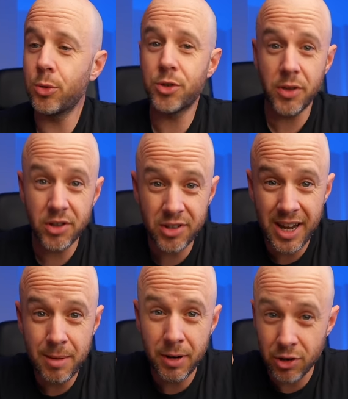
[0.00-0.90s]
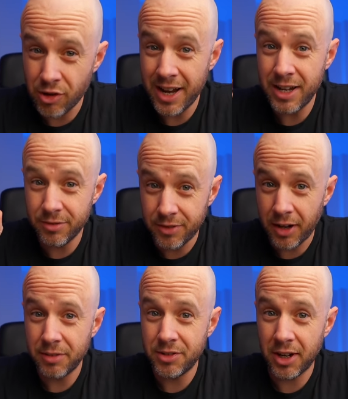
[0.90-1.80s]
also the same grade
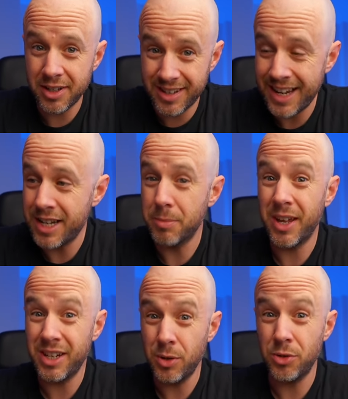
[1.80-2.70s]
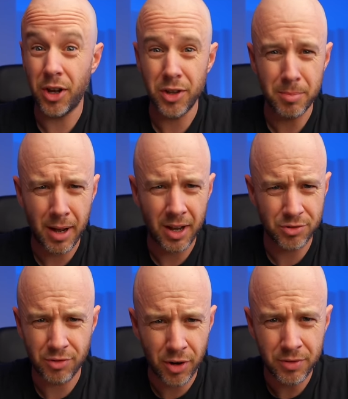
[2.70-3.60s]
5 titanium they used on the
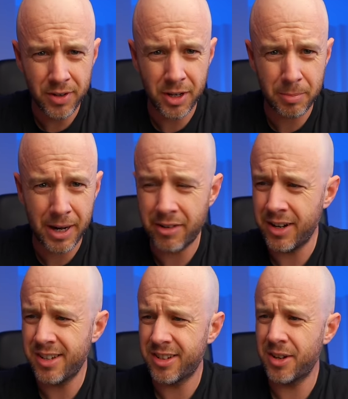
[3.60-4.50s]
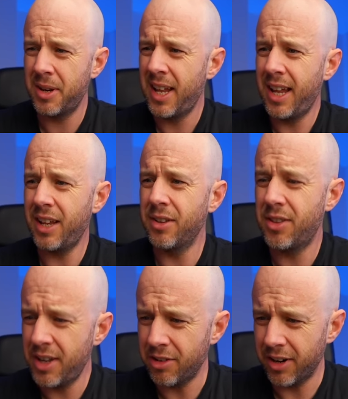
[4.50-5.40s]
Mars rover apparently, so in
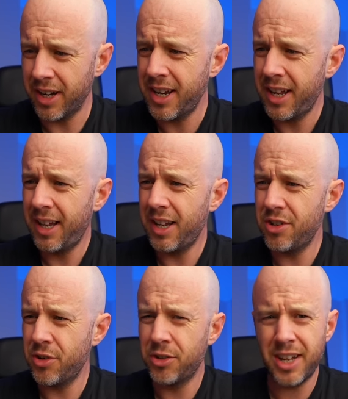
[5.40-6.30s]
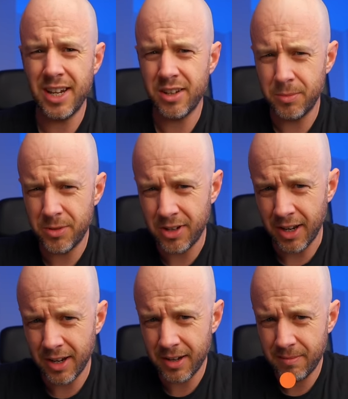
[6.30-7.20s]
theory it should take some stick.